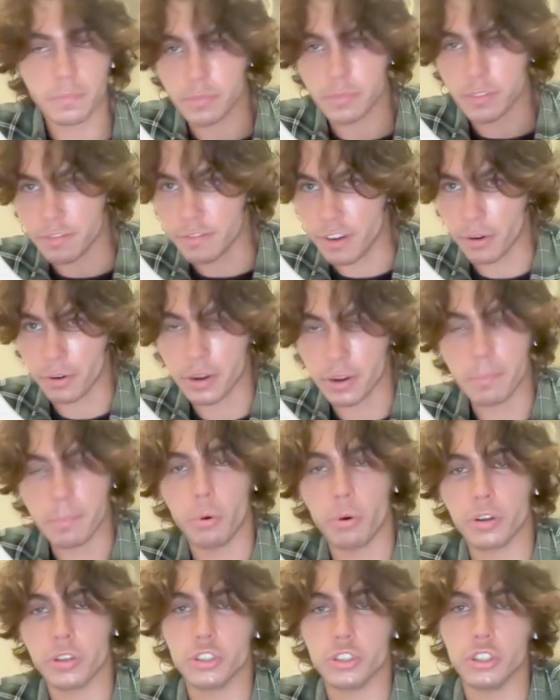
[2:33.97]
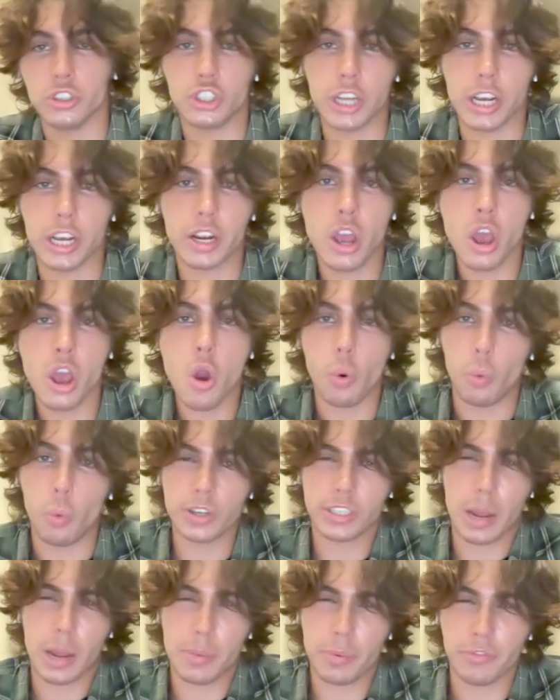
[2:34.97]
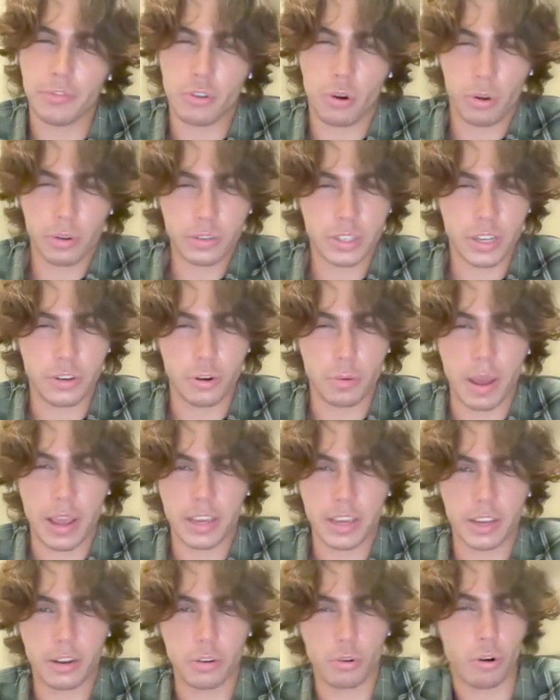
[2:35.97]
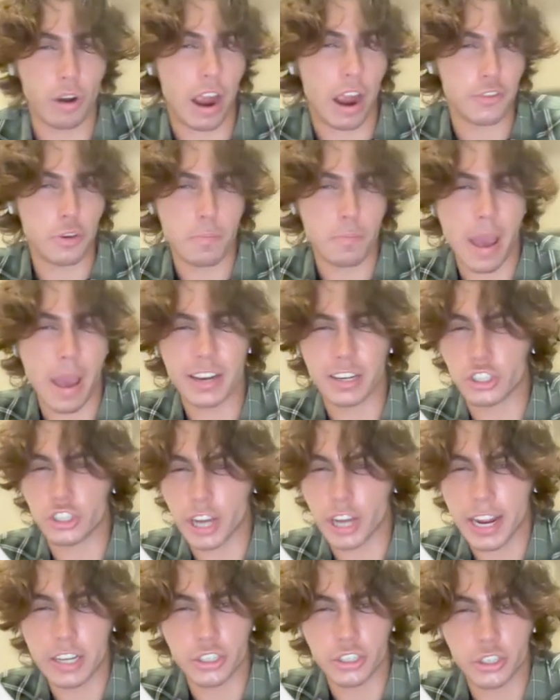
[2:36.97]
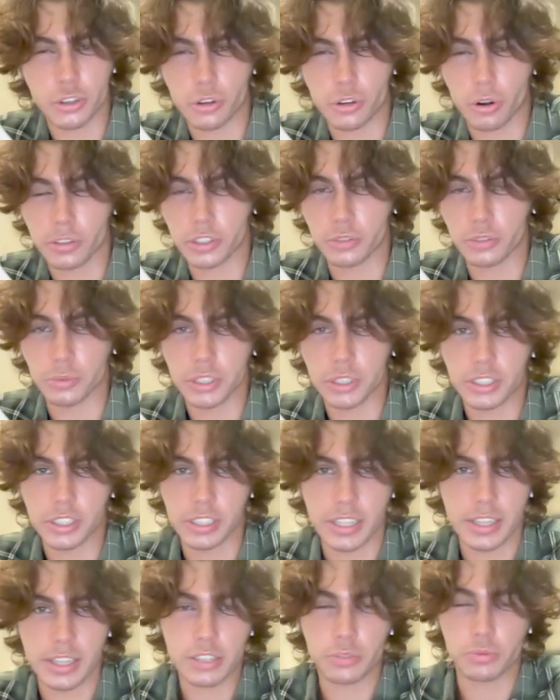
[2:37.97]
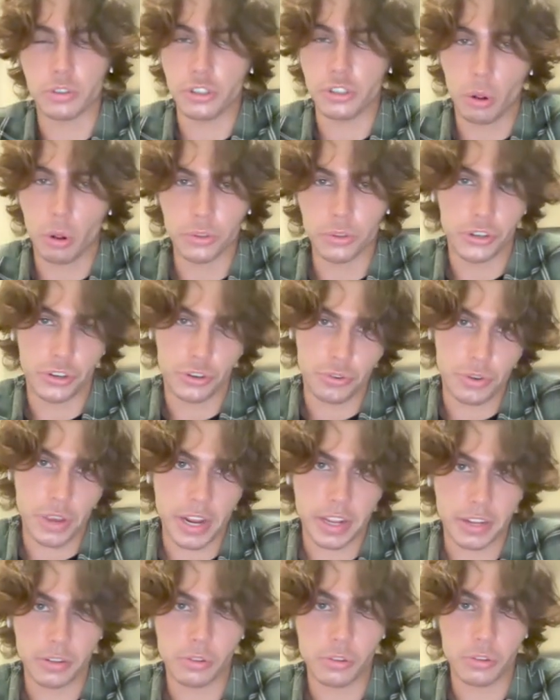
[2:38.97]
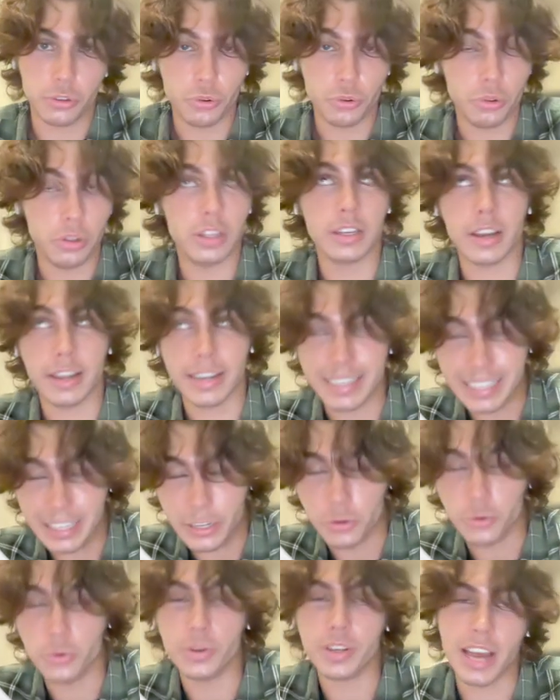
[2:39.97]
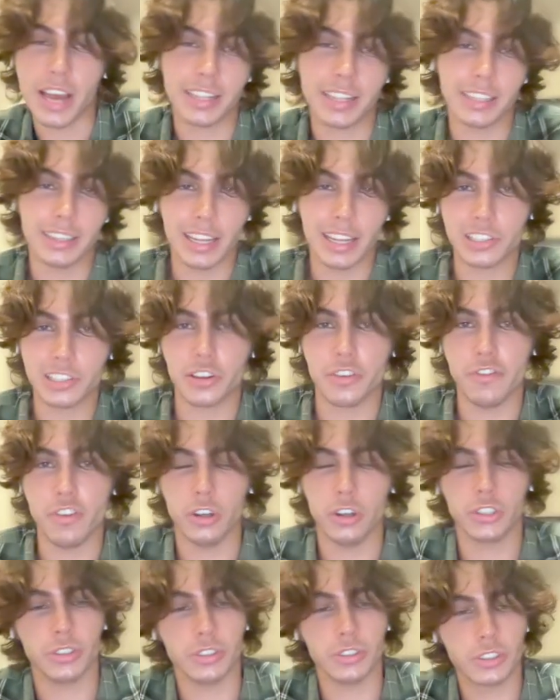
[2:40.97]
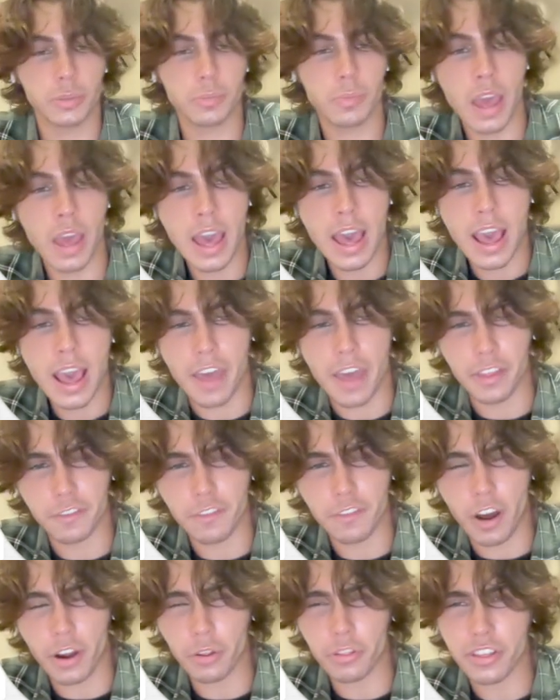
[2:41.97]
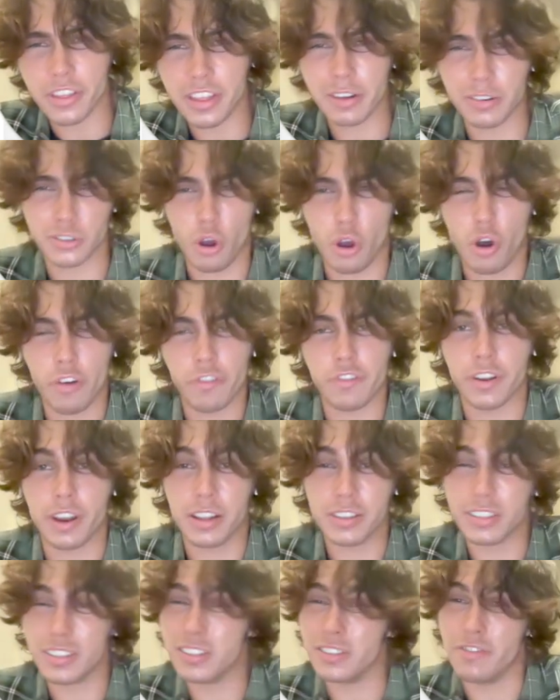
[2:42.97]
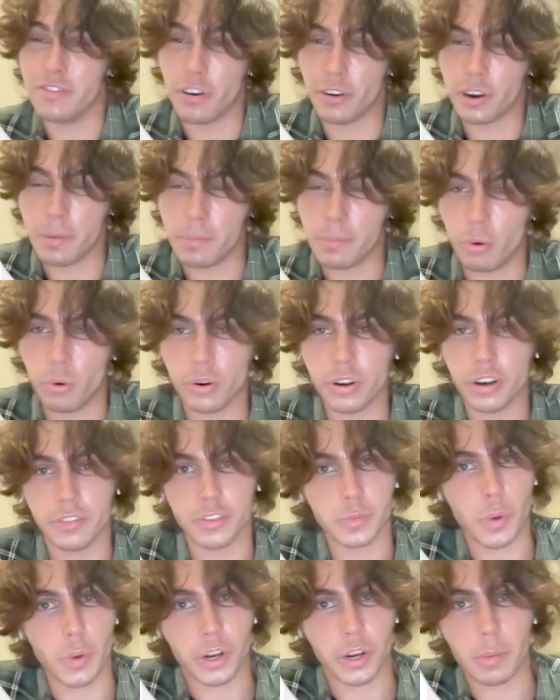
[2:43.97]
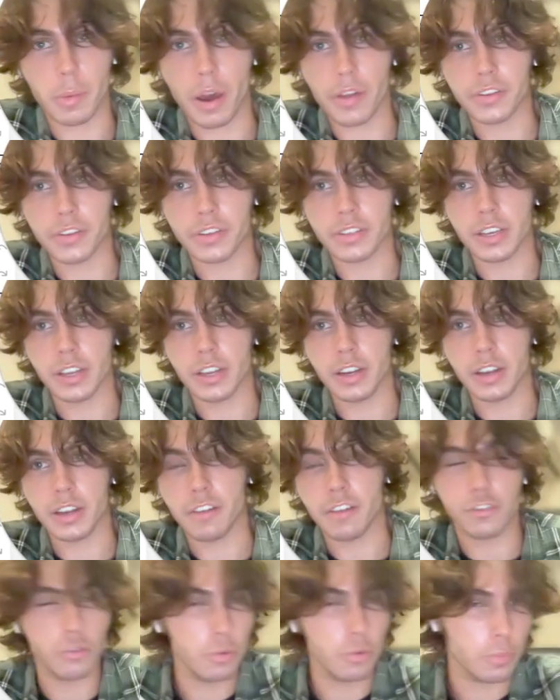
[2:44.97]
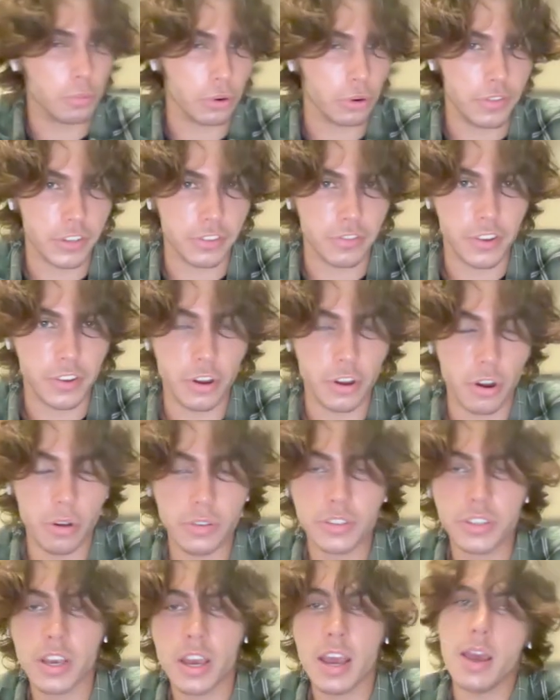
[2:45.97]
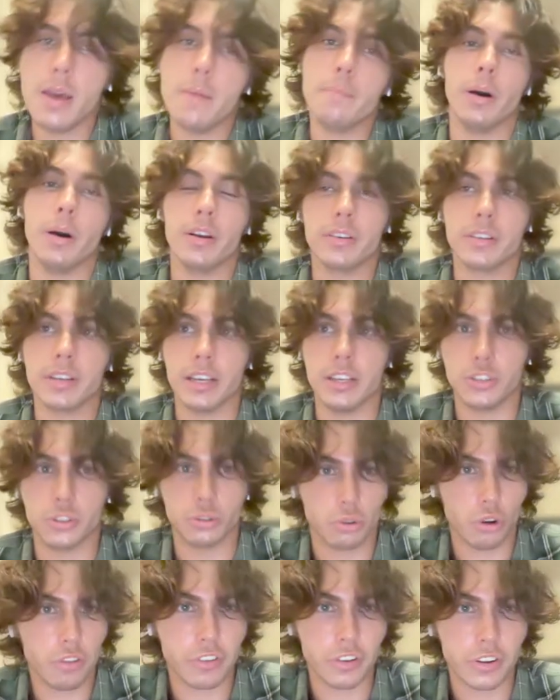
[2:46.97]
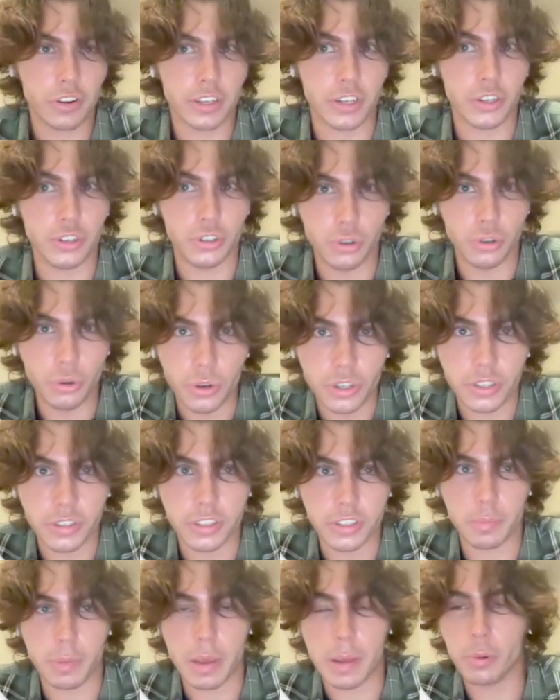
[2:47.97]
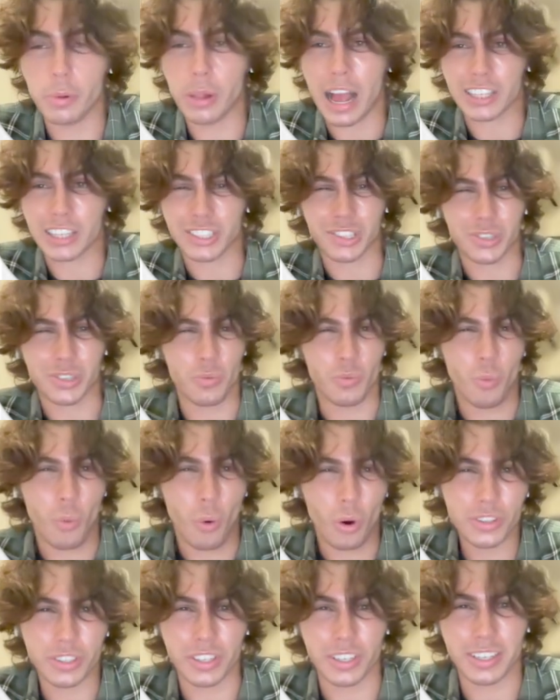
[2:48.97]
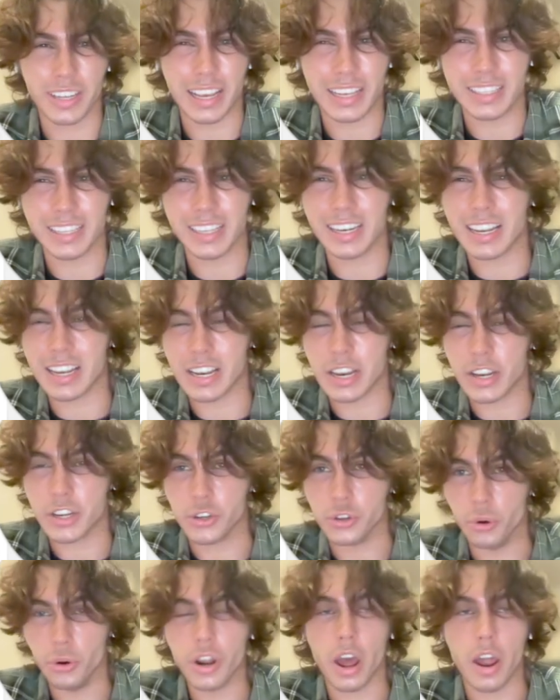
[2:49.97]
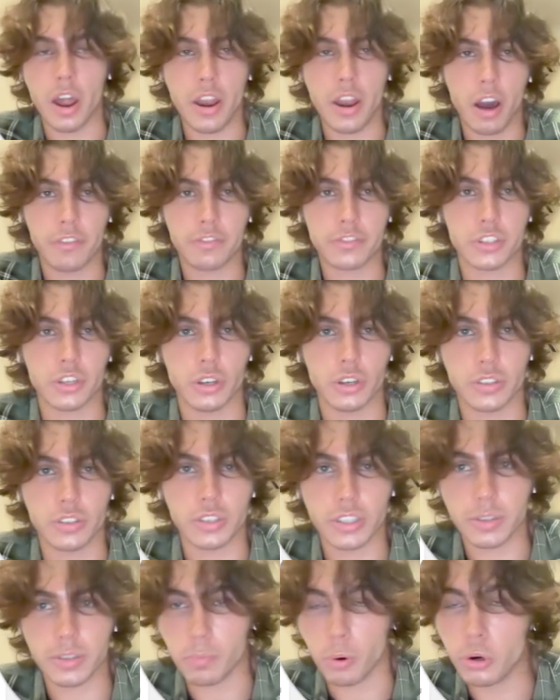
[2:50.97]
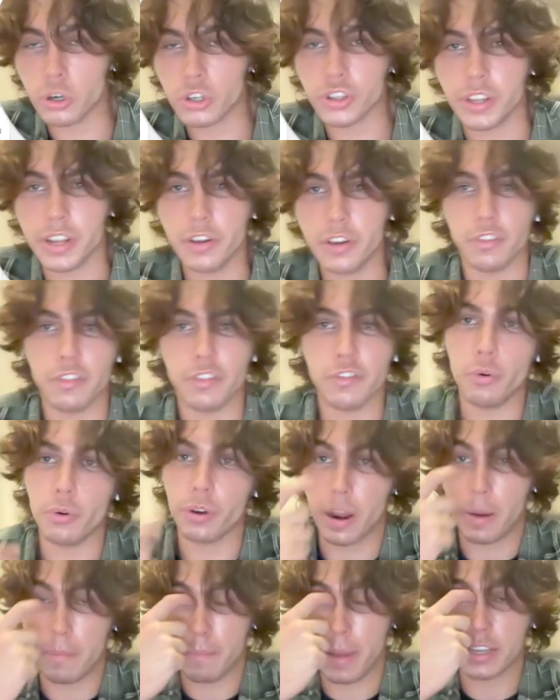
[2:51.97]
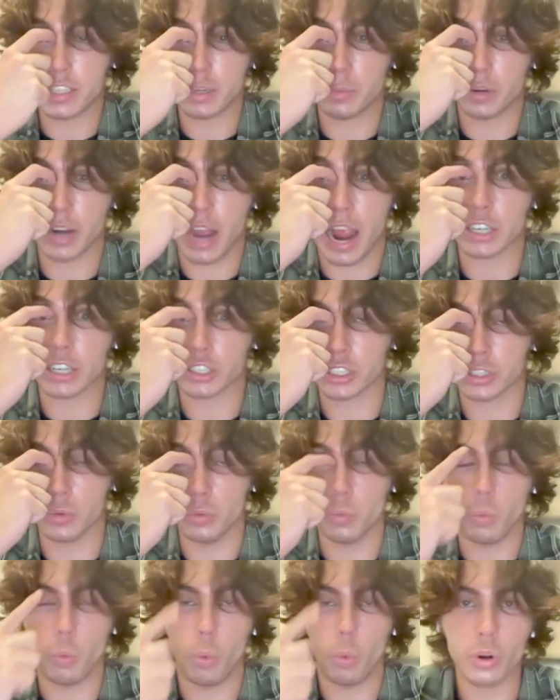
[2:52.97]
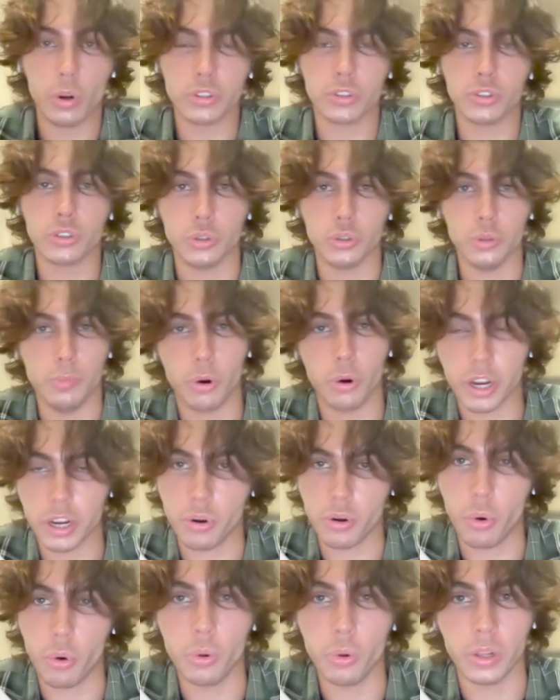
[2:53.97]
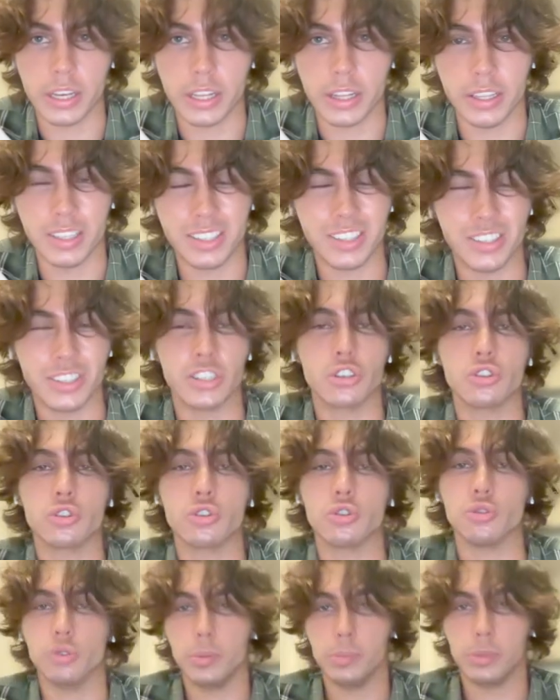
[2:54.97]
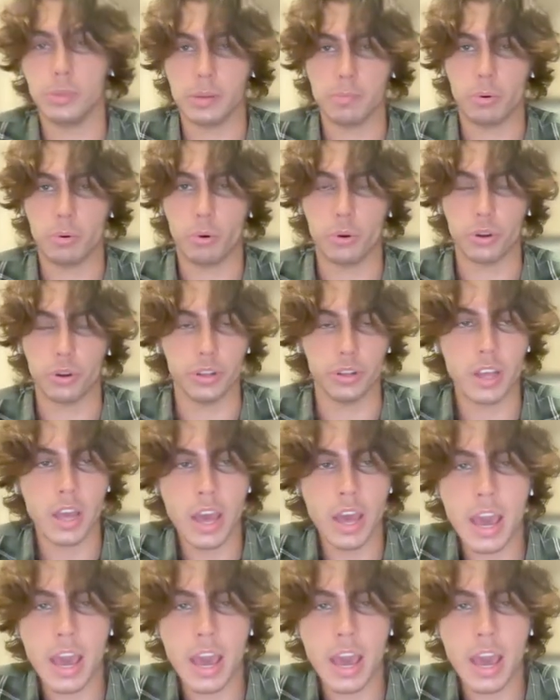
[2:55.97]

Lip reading: Very important to check what type of content you're making, or have you made a change in your content recently that's resulted in you getting less conversions? And the final thing there is offer. Now, this is very important. I've spoken about this in a few previous videos. But is your offer good? Do people actually want it? Is it good enough to push the needle forward and make someone actually want to book a call in? This is extremely important.